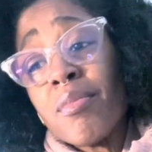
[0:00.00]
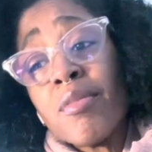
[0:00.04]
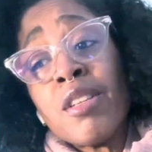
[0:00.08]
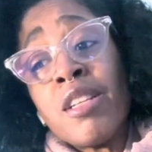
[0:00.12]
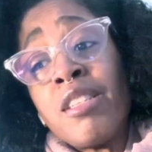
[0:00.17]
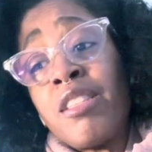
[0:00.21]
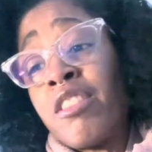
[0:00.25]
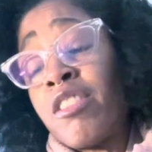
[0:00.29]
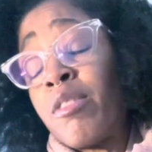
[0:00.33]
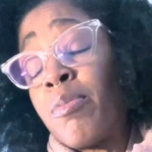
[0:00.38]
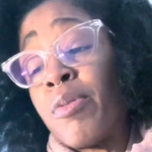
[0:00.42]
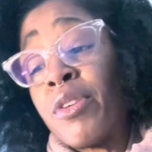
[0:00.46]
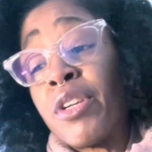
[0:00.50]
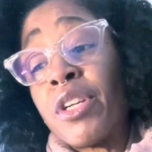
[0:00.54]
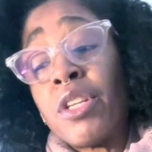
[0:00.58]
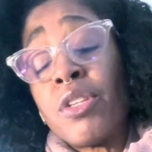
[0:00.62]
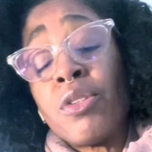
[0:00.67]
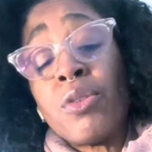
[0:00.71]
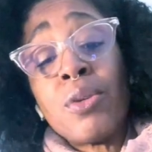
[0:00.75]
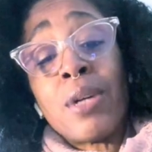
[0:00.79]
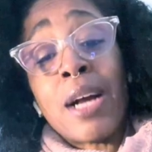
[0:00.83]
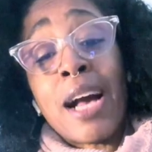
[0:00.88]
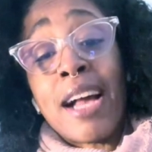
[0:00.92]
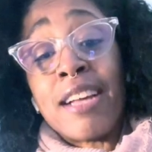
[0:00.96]
just bringing
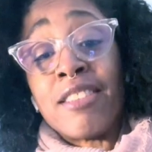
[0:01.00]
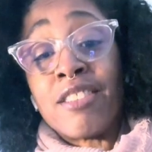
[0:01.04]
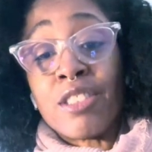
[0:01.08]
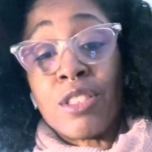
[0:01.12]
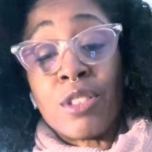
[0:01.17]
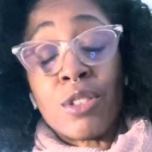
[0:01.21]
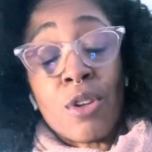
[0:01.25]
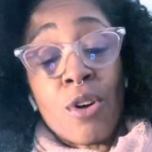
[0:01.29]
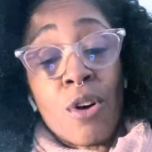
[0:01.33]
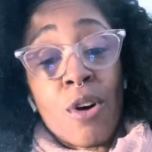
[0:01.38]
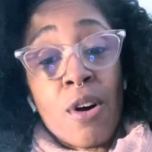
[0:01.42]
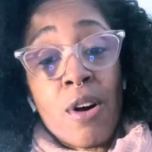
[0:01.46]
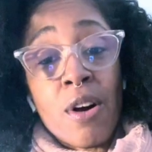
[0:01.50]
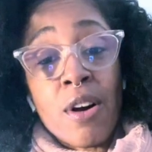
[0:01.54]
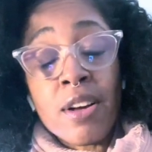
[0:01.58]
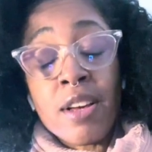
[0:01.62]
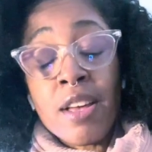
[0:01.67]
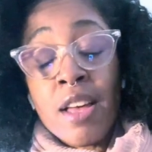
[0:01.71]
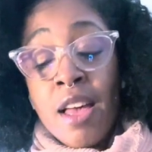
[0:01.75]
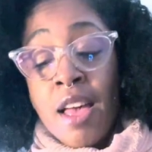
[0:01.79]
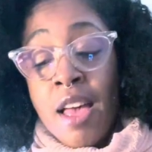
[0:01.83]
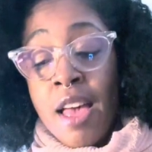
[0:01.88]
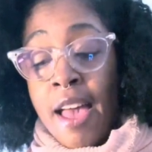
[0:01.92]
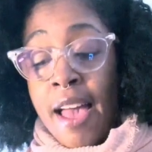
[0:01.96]
you guys
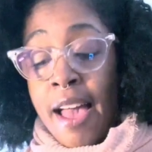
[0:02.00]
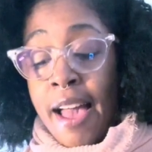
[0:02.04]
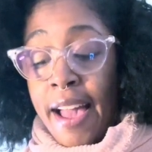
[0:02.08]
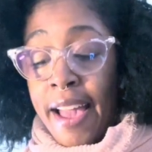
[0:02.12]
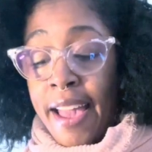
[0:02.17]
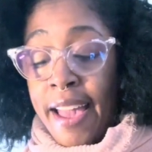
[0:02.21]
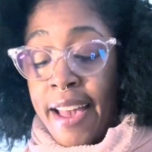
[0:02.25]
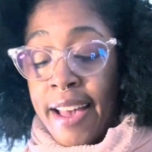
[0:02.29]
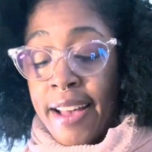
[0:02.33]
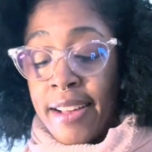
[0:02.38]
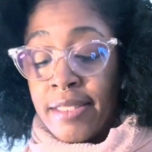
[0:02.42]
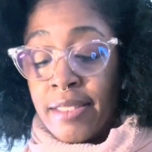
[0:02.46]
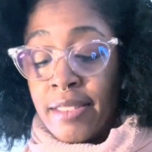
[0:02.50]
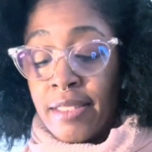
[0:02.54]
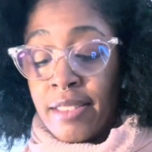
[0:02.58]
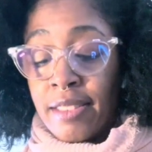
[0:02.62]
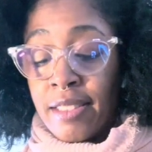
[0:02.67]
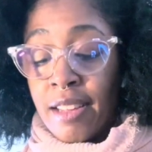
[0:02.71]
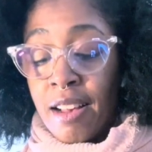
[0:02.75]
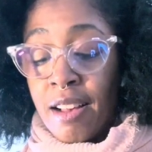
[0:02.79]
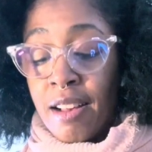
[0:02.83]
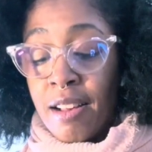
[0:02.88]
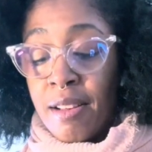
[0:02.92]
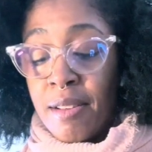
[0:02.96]
along, and
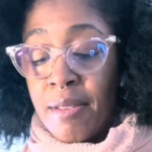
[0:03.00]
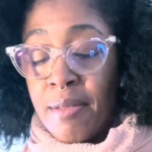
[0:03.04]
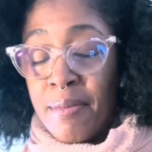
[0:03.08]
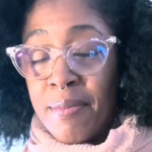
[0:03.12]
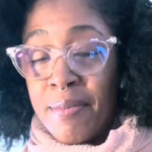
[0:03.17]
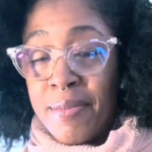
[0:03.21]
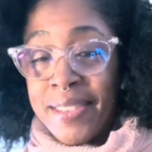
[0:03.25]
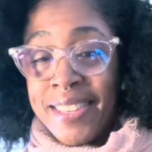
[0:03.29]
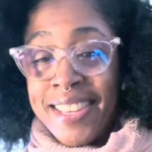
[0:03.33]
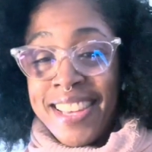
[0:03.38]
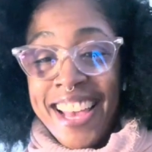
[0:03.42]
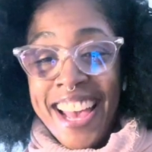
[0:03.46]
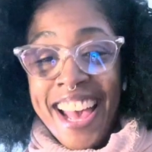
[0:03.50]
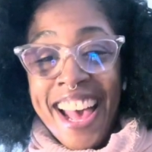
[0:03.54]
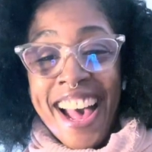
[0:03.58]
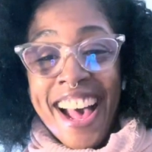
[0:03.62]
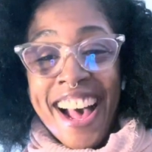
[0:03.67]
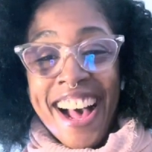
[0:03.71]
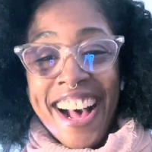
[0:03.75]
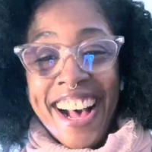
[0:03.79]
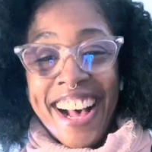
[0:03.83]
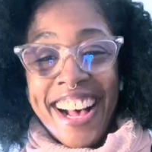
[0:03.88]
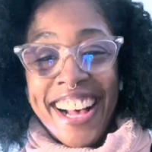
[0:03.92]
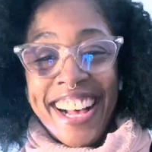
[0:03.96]

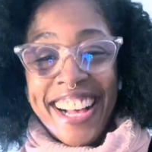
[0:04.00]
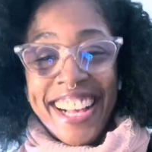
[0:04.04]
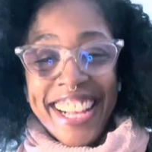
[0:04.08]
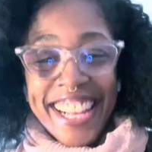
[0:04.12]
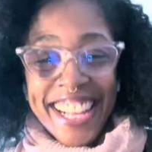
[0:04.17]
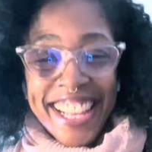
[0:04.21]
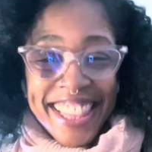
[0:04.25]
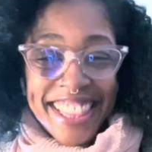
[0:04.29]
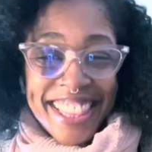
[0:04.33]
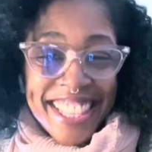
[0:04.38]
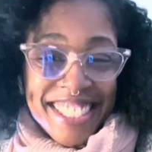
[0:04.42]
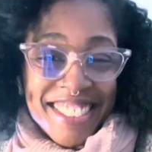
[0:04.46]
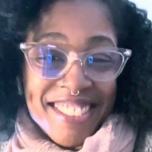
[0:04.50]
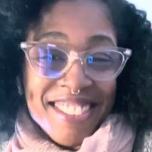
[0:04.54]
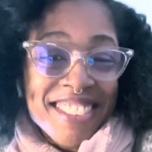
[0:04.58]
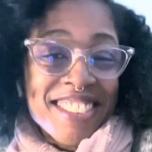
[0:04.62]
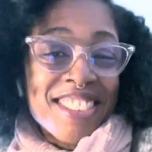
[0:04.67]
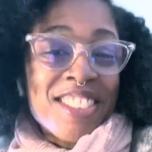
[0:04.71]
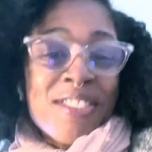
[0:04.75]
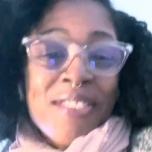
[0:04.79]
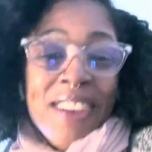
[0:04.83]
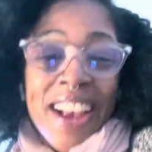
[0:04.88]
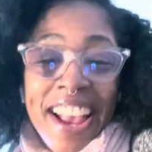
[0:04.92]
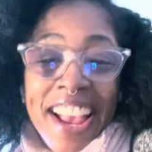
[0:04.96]
yeah, this was
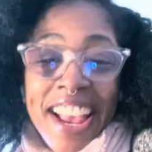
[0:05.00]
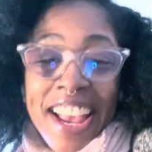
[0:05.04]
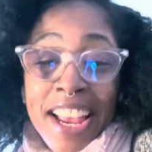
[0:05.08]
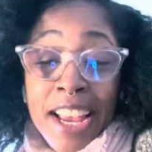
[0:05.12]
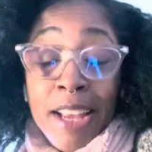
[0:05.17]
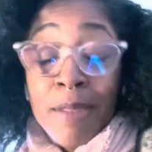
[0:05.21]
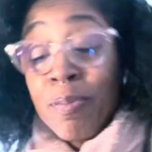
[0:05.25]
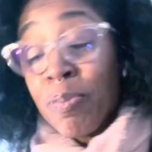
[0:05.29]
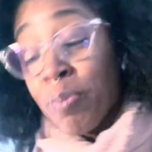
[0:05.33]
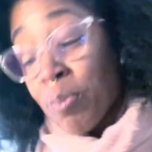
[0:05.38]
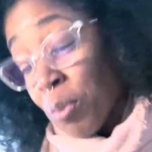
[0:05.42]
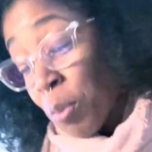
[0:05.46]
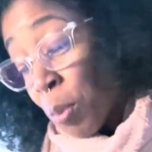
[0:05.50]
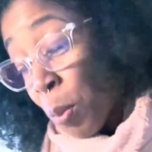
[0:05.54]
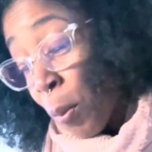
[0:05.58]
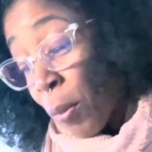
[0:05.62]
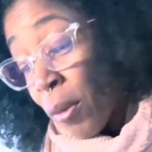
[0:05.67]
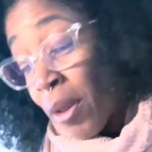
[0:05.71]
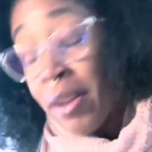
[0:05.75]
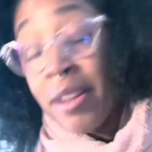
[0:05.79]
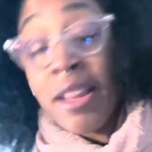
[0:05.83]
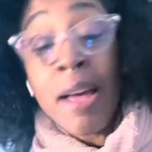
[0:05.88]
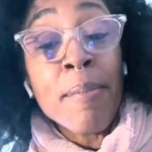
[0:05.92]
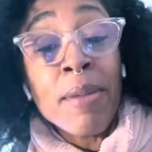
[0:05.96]
great.
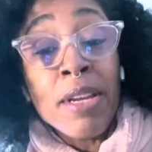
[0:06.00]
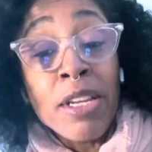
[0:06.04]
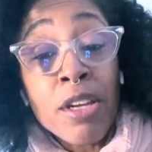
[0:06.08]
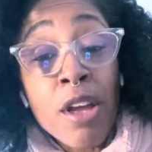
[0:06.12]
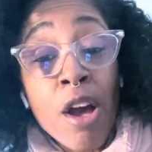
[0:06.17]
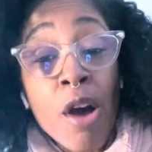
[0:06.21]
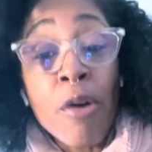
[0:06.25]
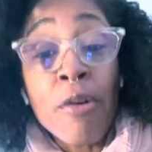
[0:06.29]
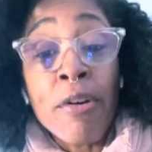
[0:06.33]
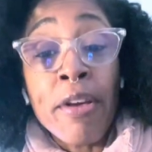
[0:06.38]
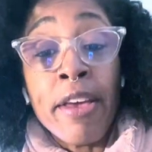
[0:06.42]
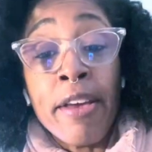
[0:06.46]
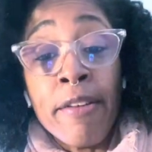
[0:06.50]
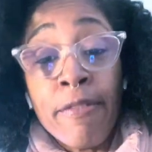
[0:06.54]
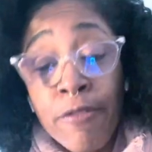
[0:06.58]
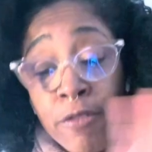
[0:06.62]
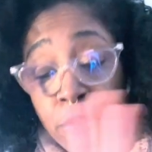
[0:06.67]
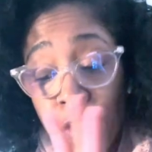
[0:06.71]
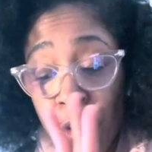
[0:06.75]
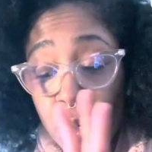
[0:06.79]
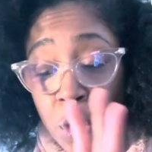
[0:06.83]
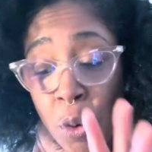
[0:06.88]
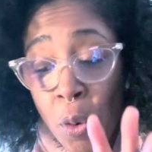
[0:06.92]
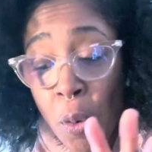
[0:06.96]
Let me know if
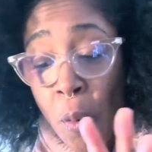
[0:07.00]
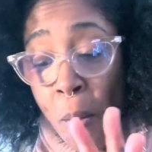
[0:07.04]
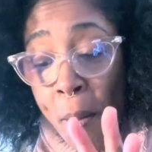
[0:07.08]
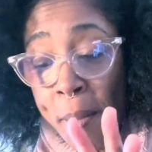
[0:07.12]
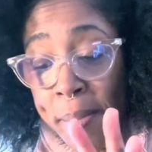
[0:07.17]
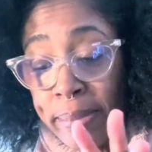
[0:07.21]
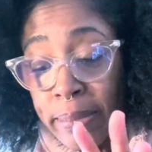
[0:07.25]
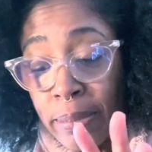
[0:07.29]
you